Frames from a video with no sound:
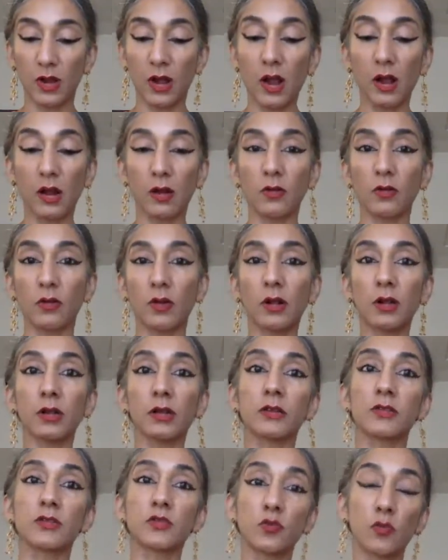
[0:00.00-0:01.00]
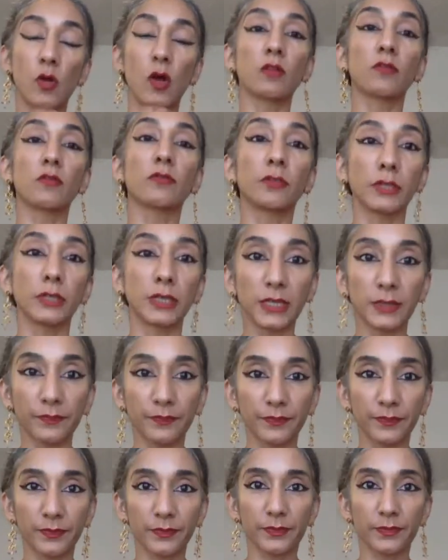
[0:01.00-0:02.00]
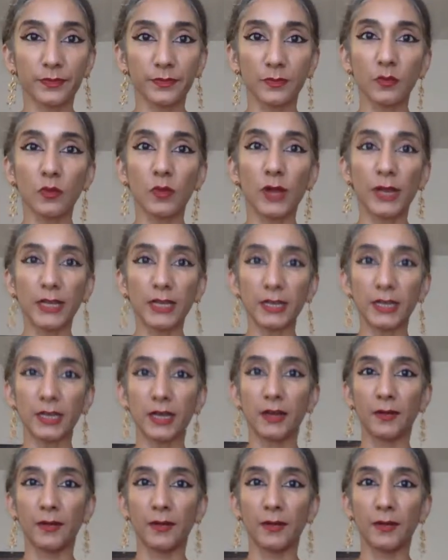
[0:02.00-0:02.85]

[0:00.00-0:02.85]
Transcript: are hers wrongfully, right?